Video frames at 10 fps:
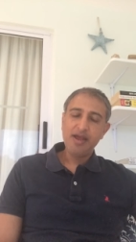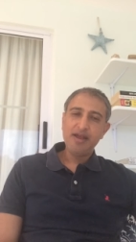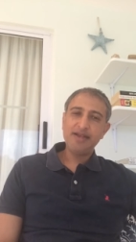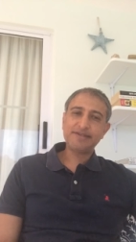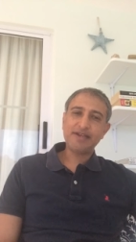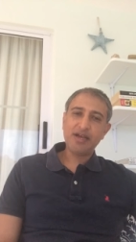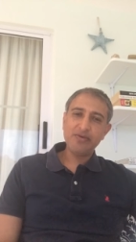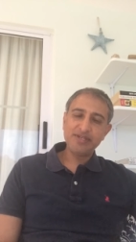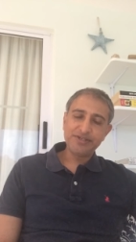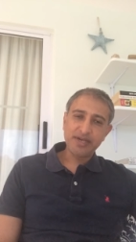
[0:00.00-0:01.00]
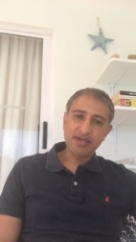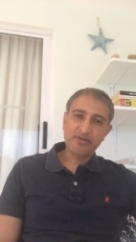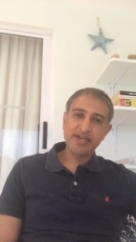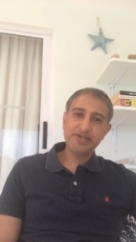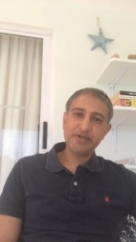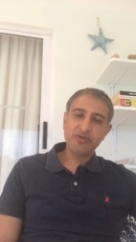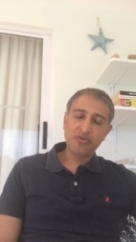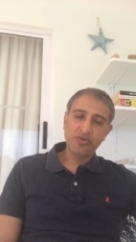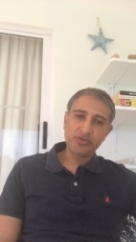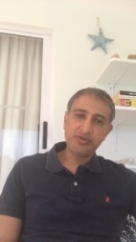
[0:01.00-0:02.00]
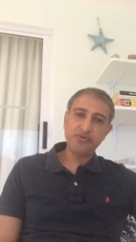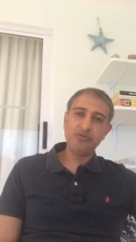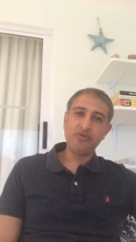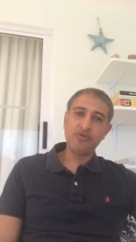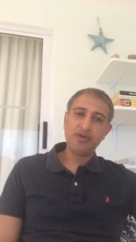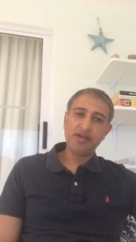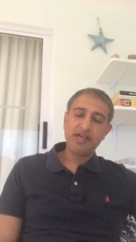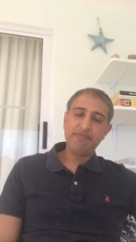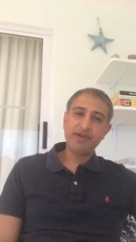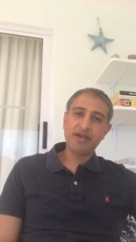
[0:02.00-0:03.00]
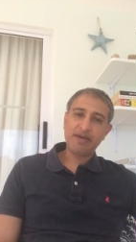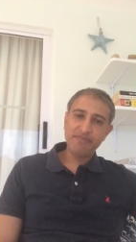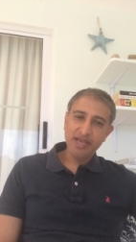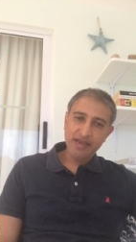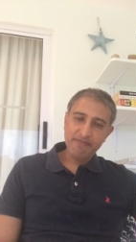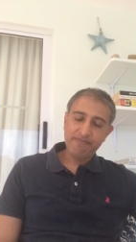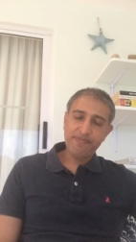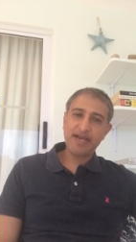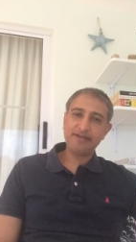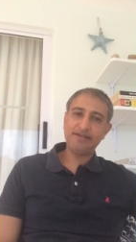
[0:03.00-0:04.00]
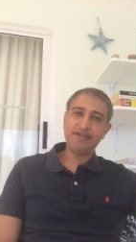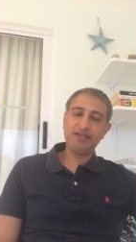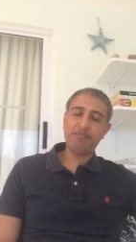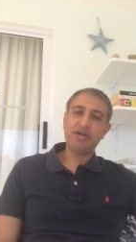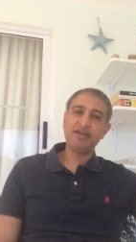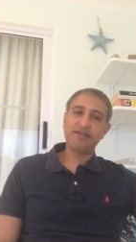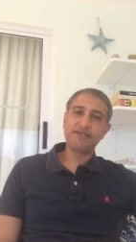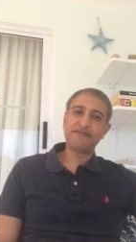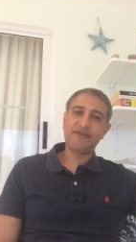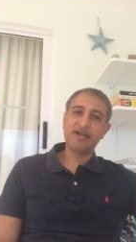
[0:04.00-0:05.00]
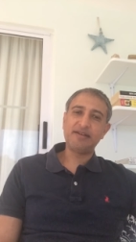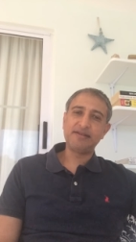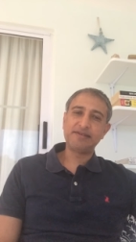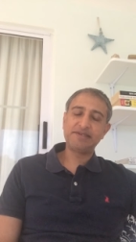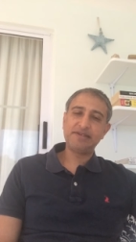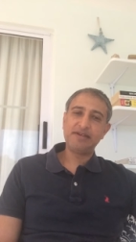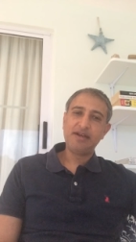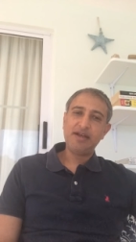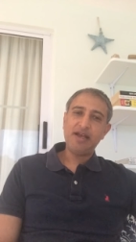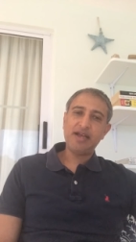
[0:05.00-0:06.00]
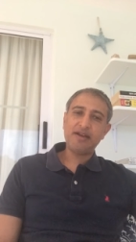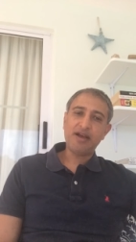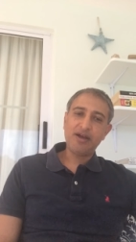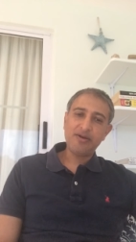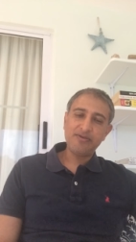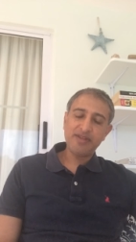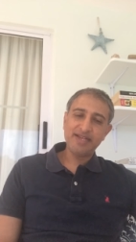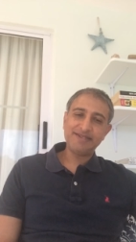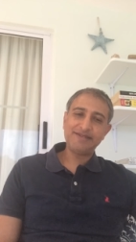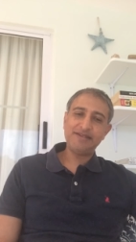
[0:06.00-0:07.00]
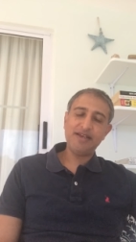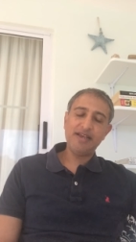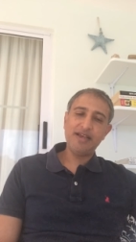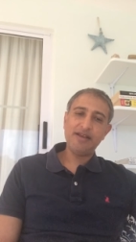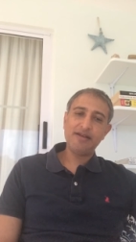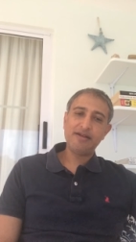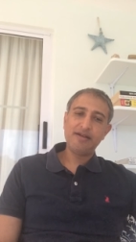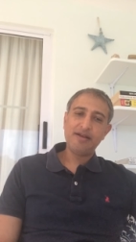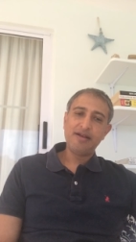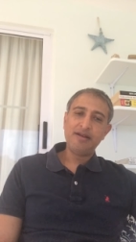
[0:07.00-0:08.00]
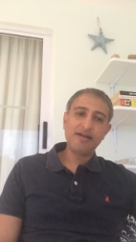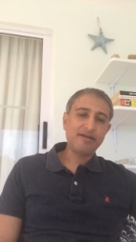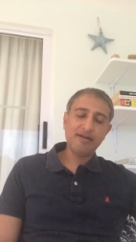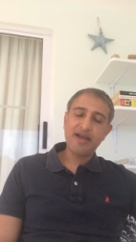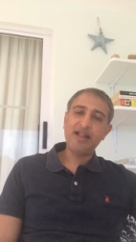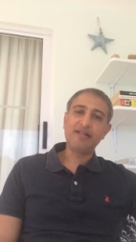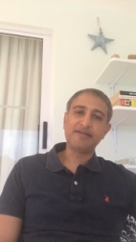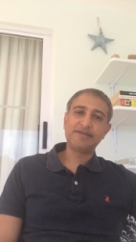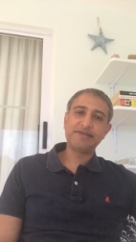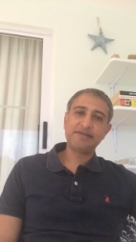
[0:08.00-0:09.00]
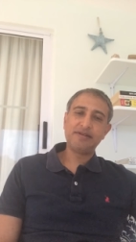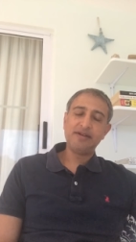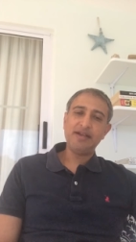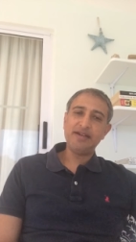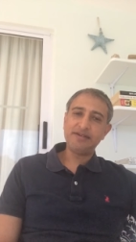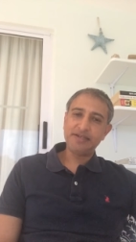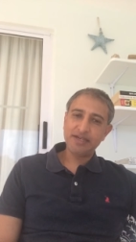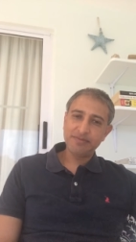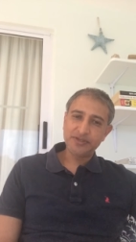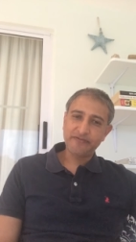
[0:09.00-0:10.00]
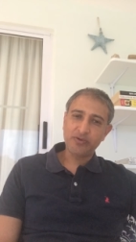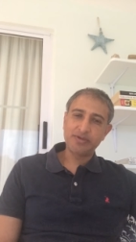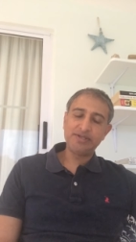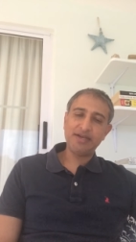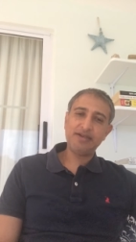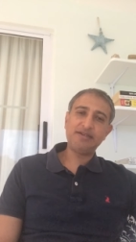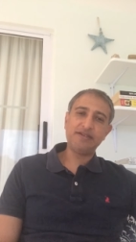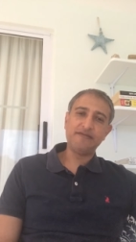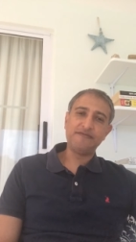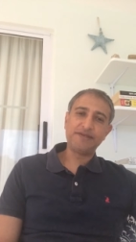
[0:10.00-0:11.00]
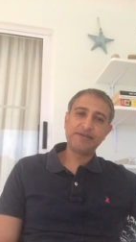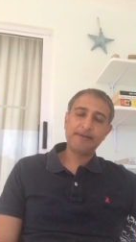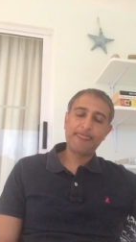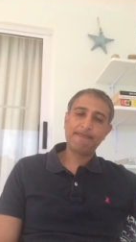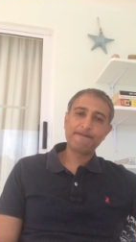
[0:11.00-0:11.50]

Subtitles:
is how a generation or two become impacted by this violence and how they see little else in terms of alternatives